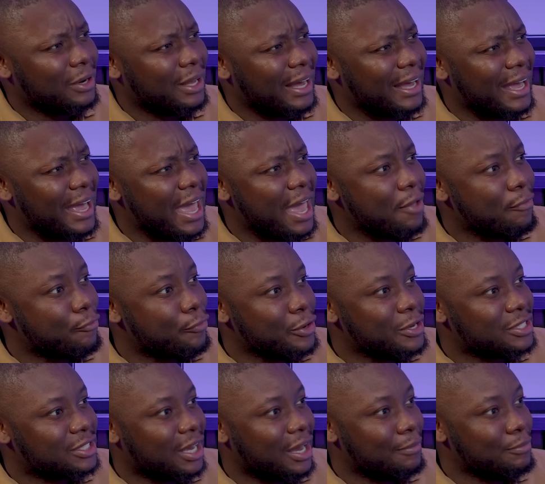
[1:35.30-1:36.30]
like
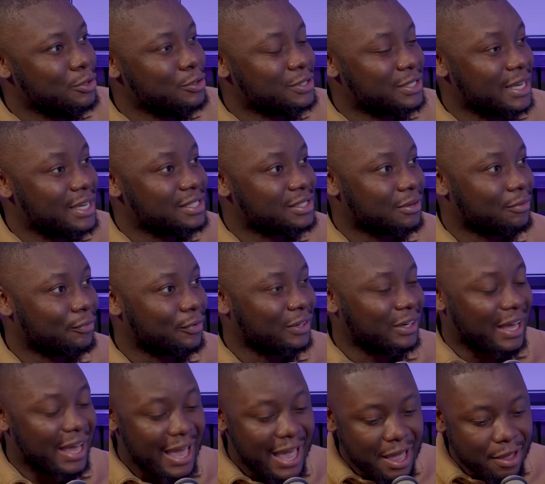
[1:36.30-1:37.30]
every time you say something,
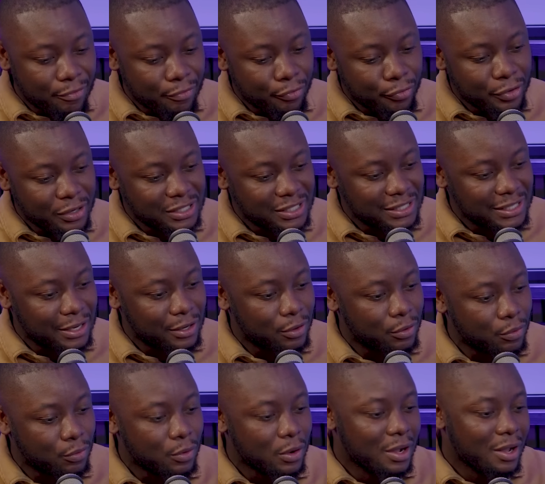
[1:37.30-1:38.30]
like every
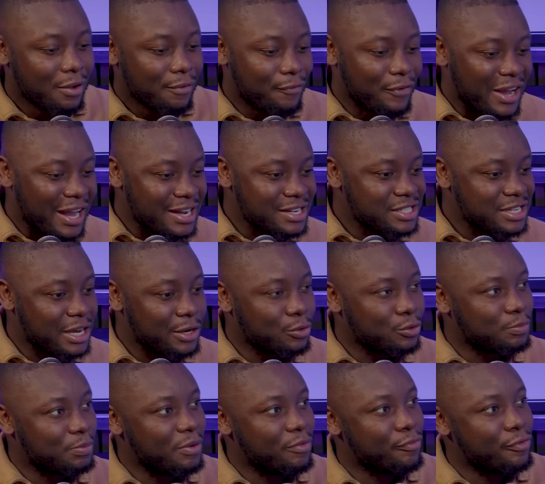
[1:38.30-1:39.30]
single fan
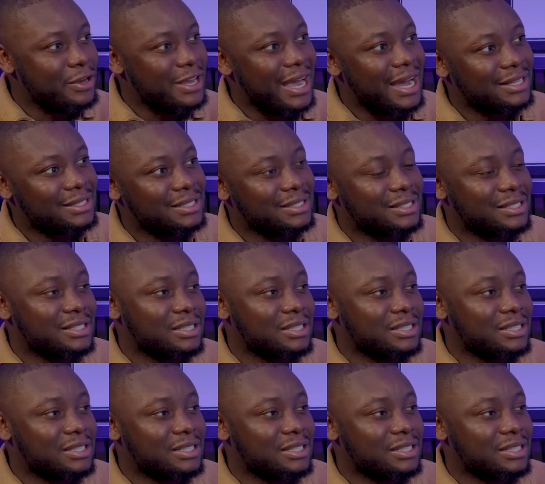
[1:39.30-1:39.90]
channel's been reacting to